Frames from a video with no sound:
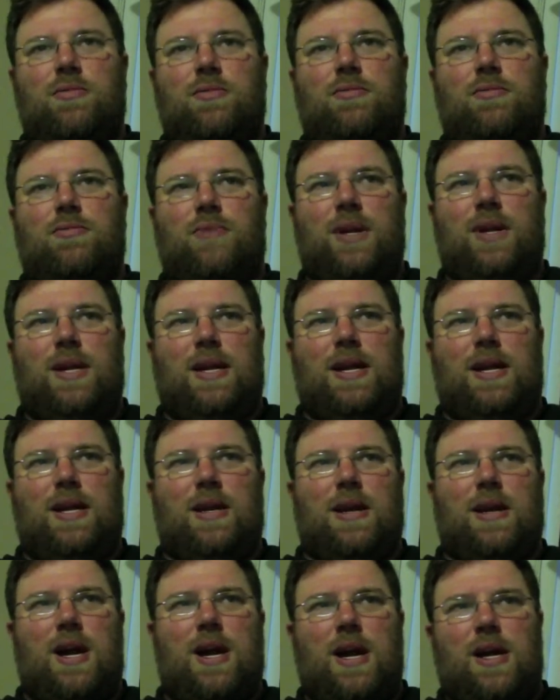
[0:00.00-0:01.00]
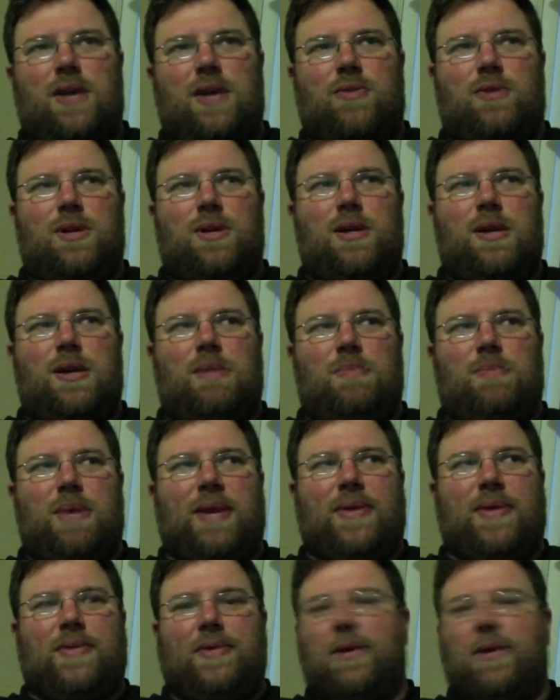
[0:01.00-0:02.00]
Really angry and
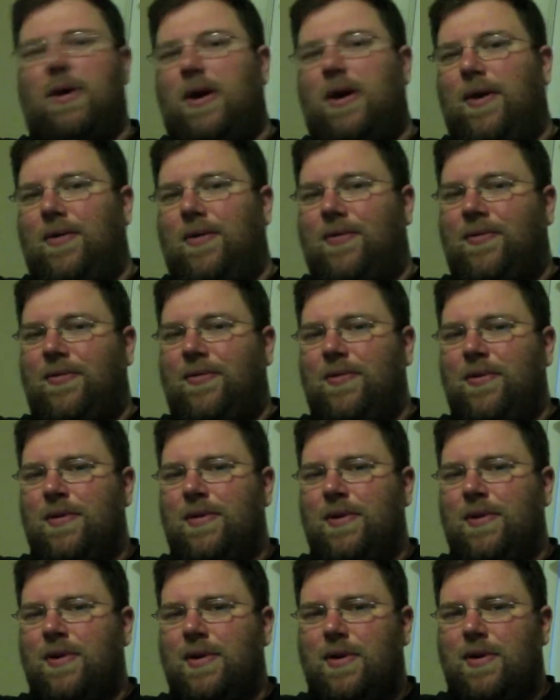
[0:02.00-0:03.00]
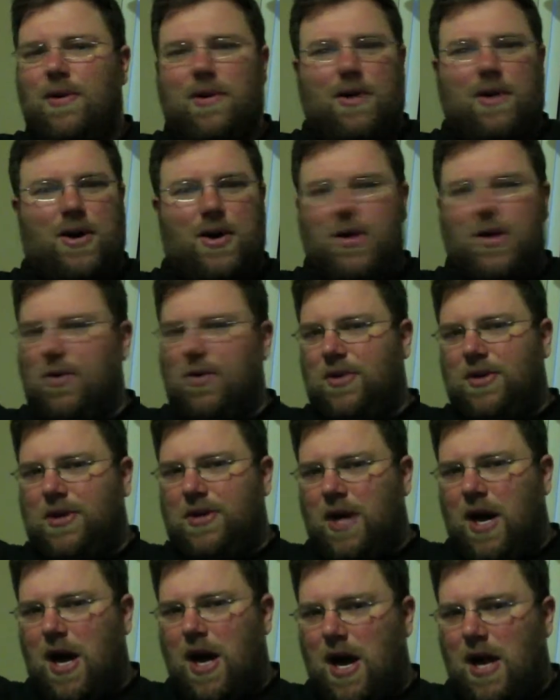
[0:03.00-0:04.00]
pissed off all the
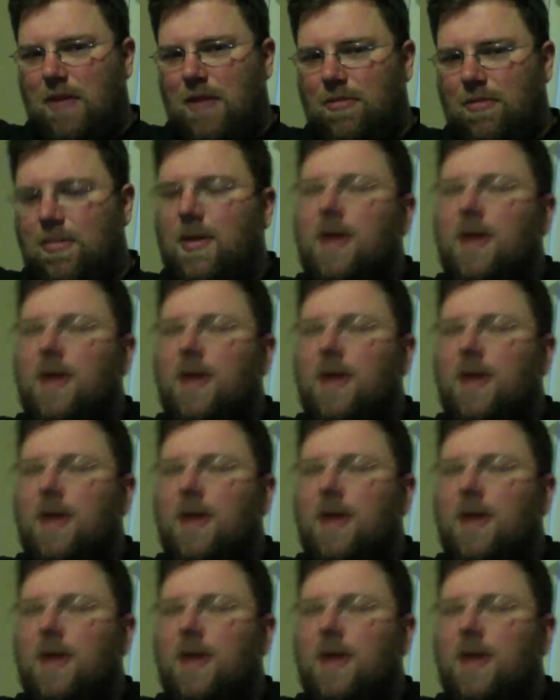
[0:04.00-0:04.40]
time.